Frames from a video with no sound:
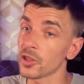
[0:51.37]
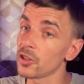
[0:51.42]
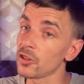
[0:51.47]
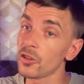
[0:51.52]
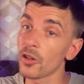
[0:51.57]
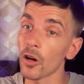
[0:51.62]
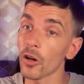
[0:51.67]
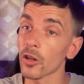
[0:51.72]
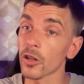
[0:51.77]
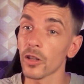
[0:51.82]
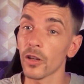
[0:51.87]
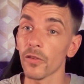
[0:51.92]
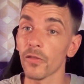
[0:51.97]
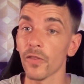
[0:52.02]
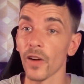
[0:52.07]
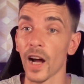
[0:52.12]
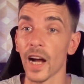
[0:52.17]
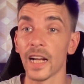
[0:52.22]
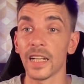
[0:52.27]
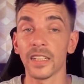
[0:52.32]
You're not going to
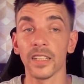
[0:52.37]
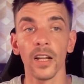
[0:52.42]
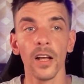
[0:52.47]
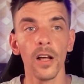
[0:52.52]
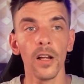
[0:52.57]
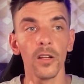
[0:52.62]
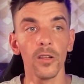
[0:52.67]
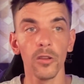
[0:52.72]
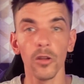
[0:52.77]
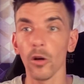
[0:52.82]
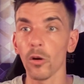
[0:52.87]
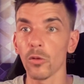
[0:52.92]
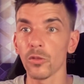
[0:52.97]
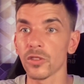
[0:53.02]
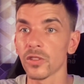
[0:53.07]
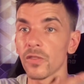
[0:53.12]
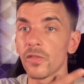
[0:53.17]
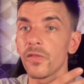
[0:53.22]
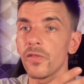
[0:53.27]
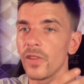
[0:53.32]
find
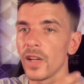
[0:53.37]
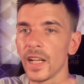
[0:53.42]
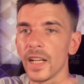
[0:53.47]
loads of,